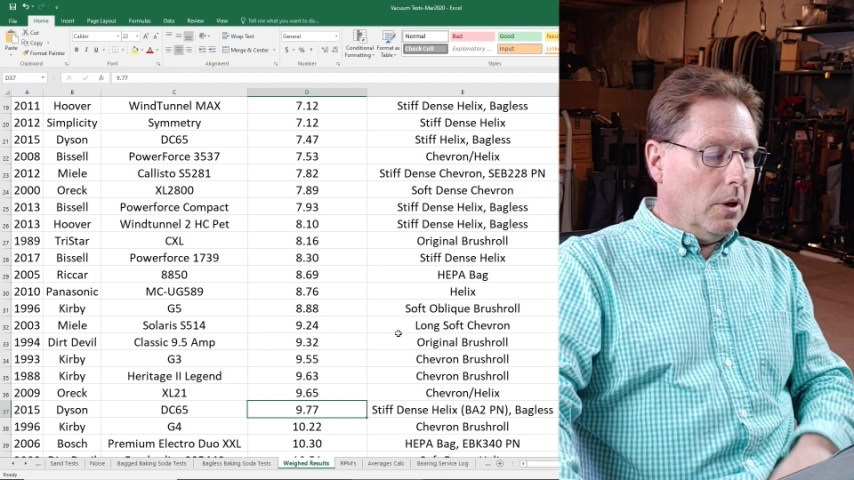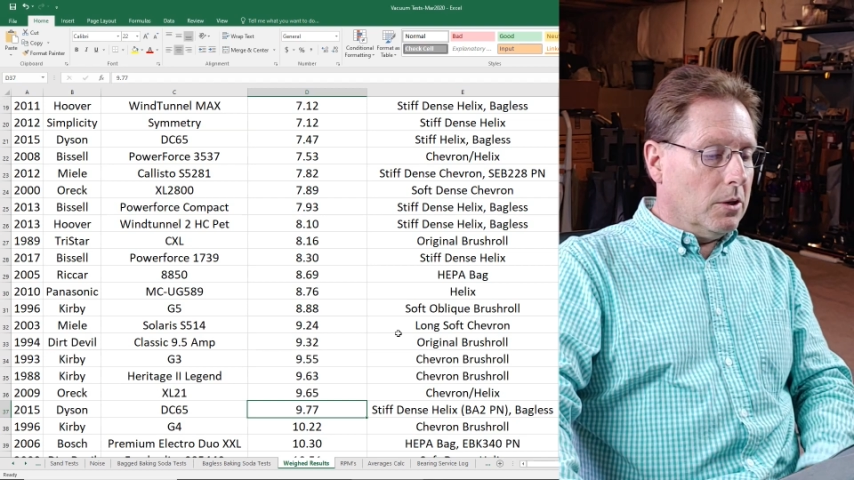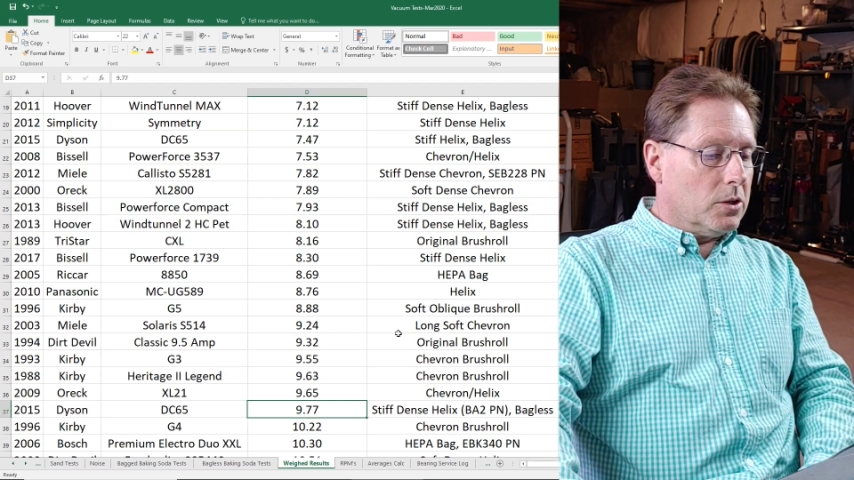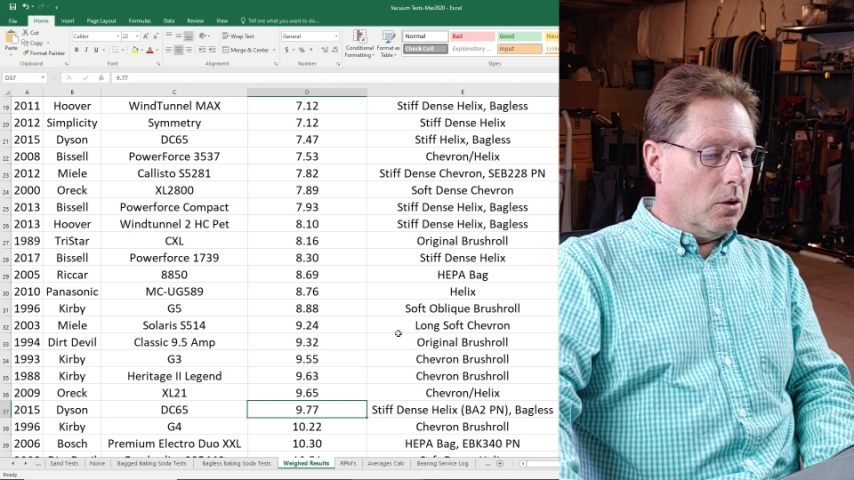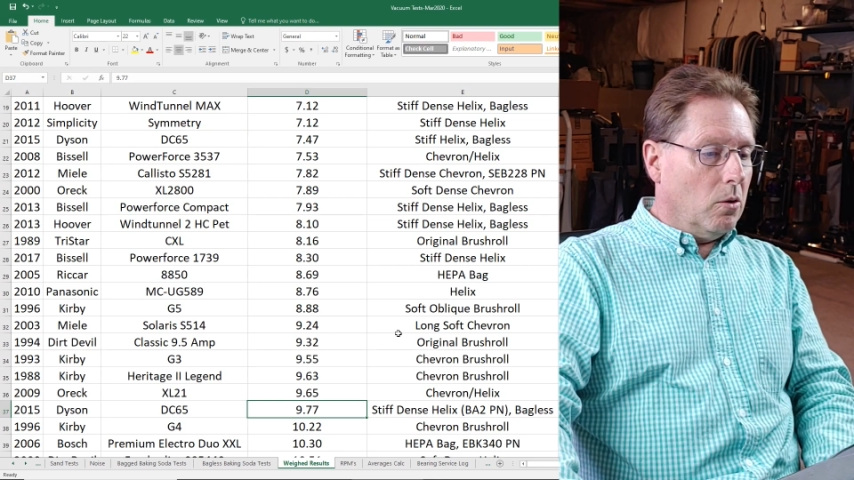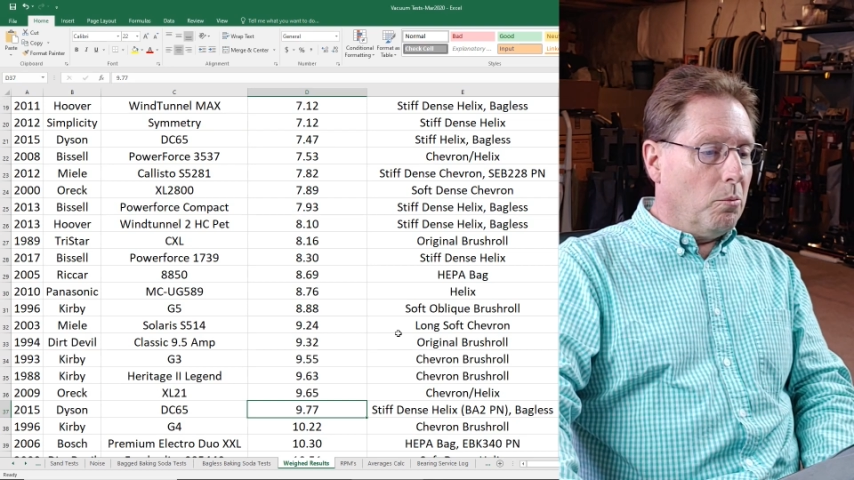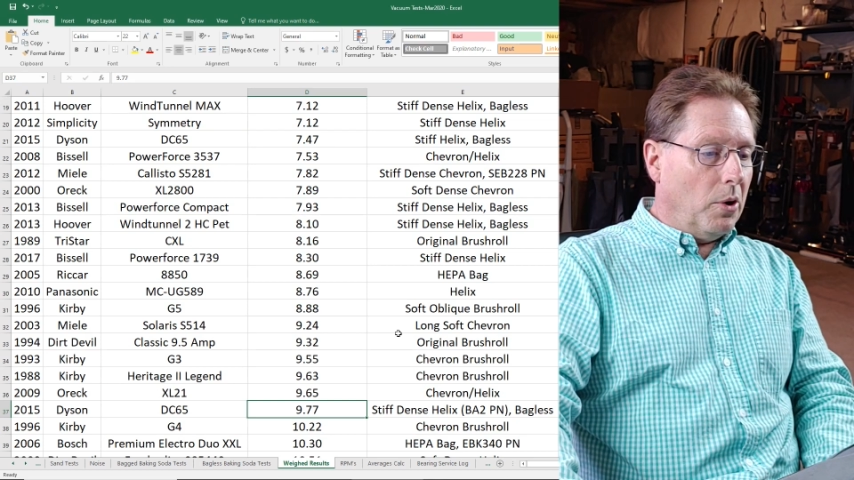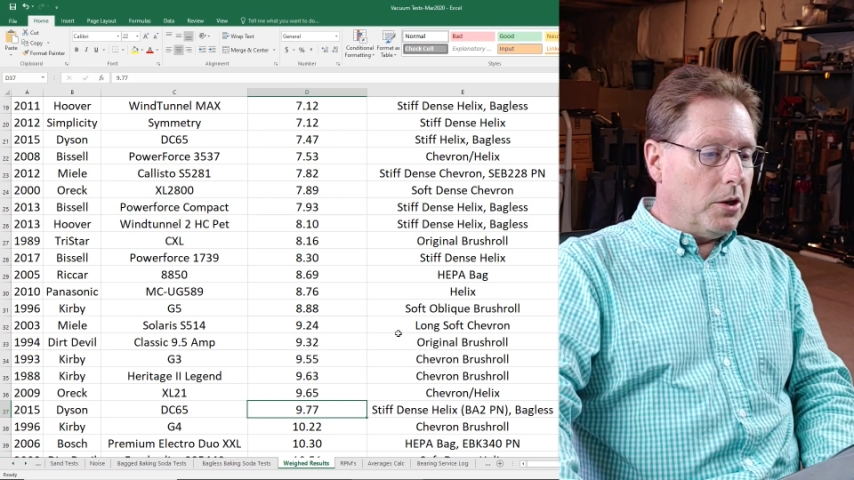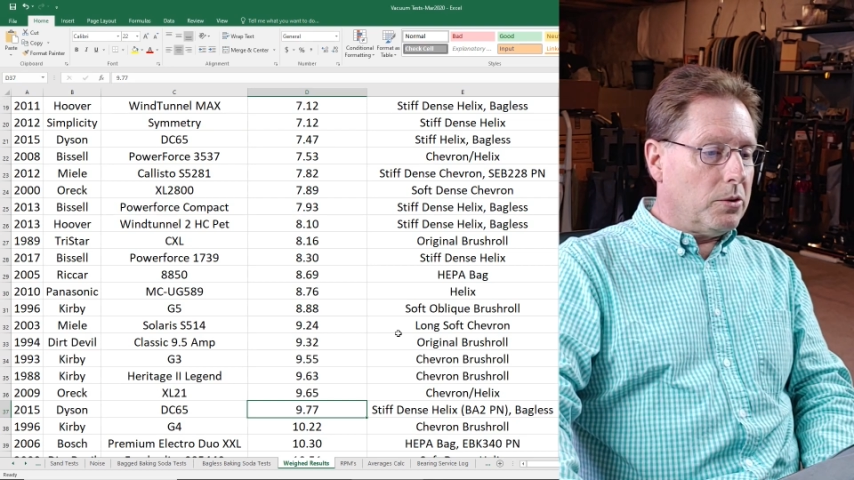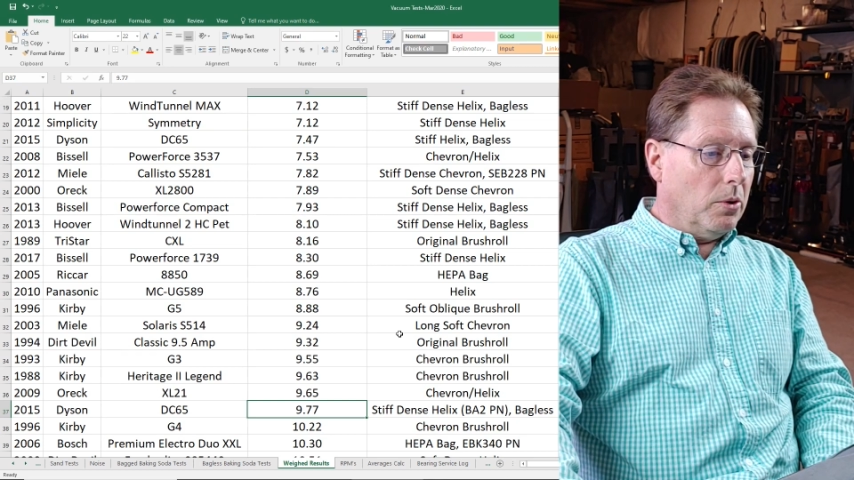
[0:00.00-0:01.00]
So
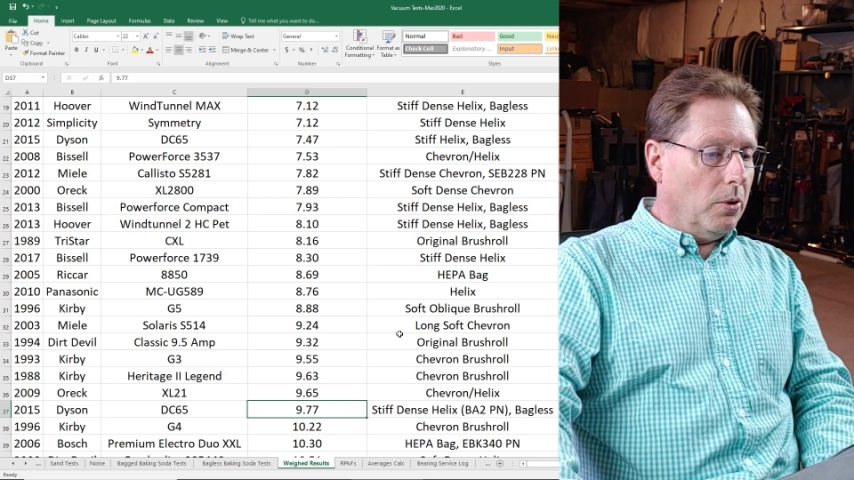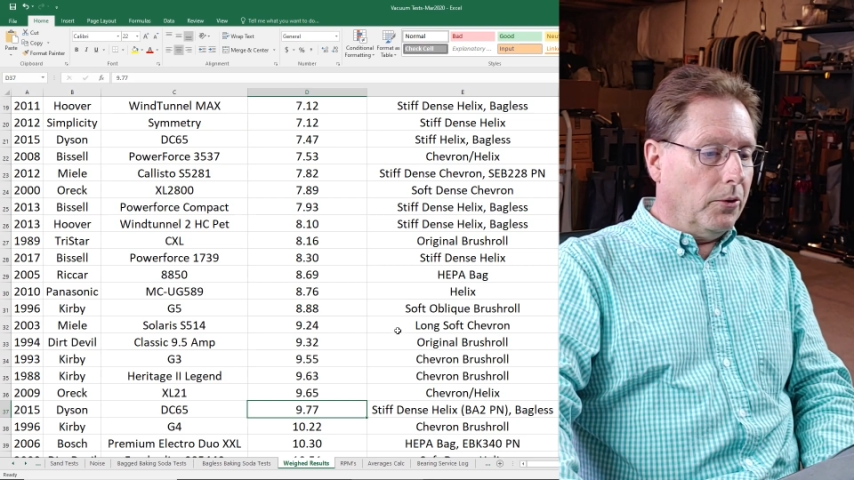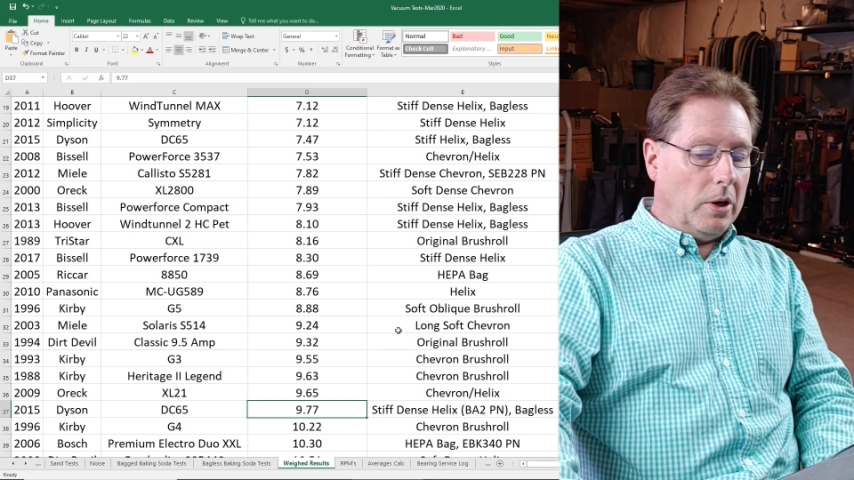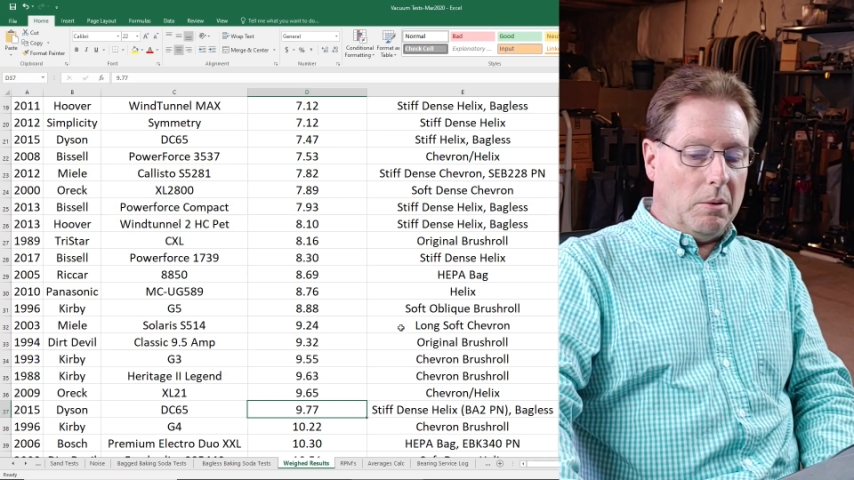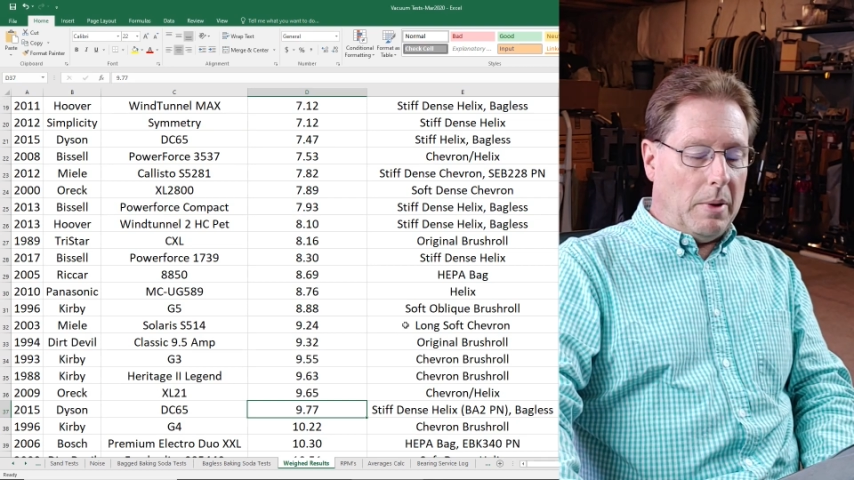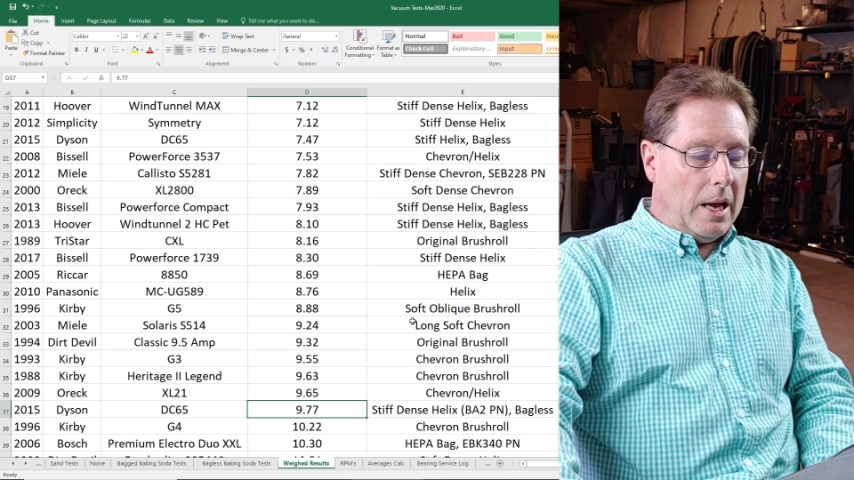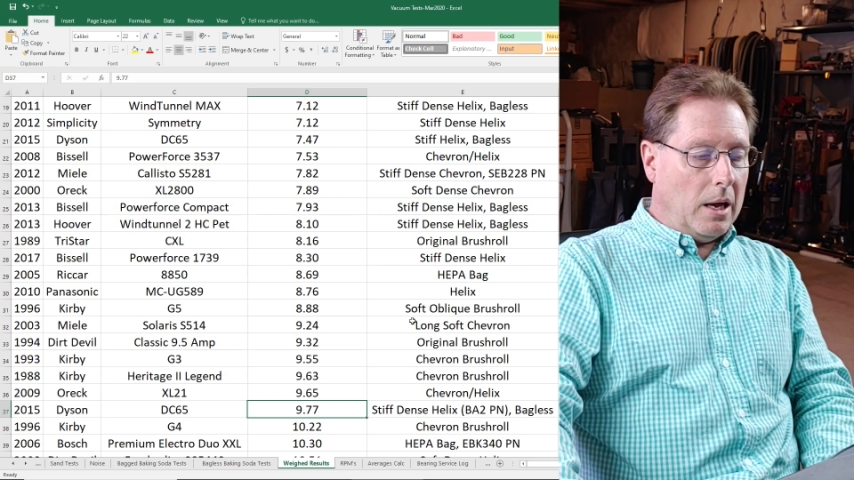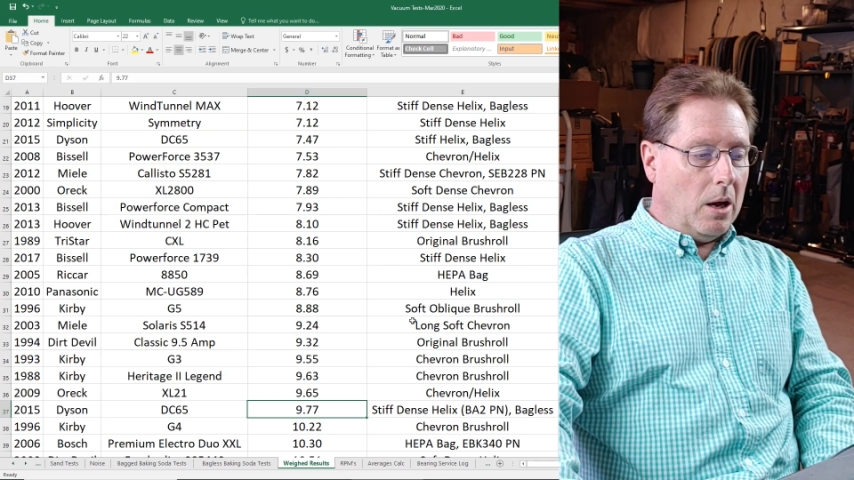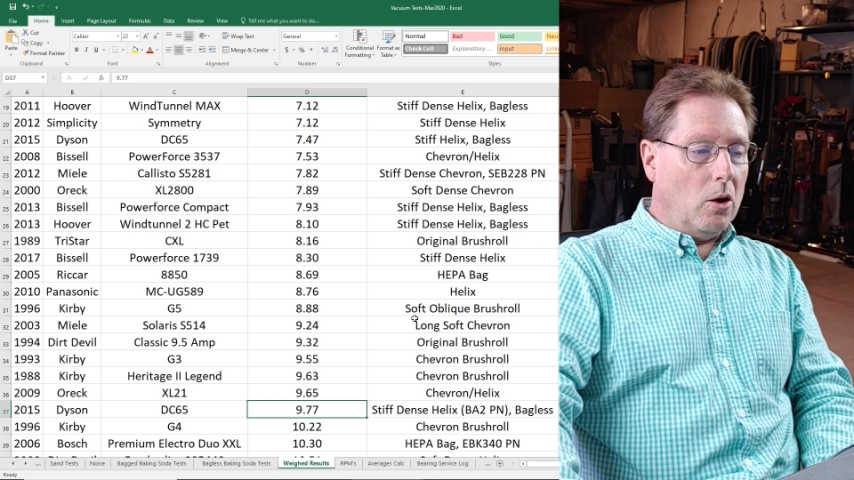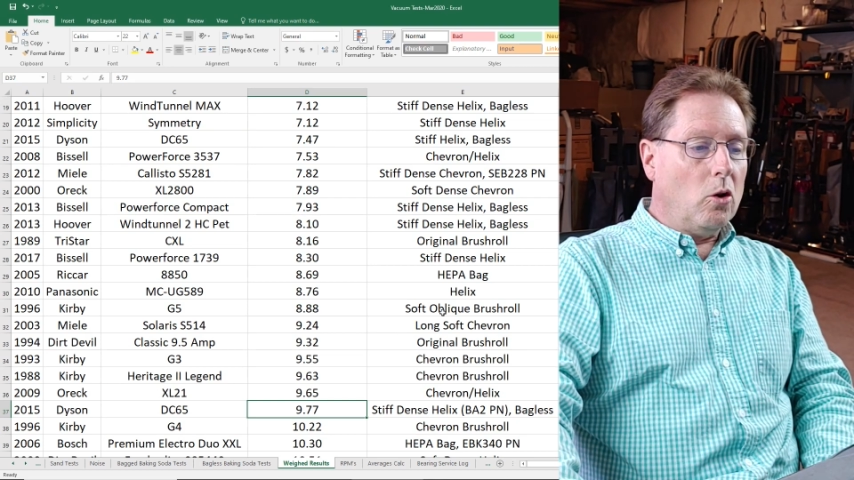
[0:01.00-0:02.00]
brush rolls can make